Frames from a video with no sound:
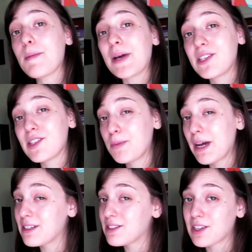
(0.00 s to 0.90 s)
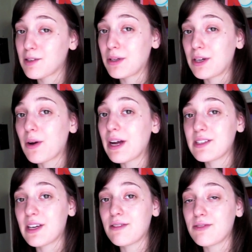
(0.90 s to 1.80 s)
I'm anticipating it's going to be a
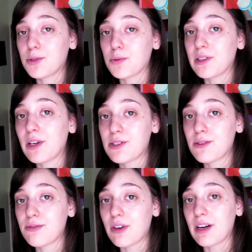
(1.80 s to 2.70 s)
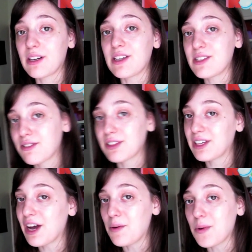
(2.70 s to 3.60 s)
great day filled with lots of fun, and I
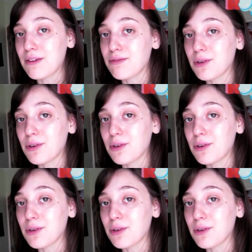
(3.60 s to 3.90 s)
definitely can't wait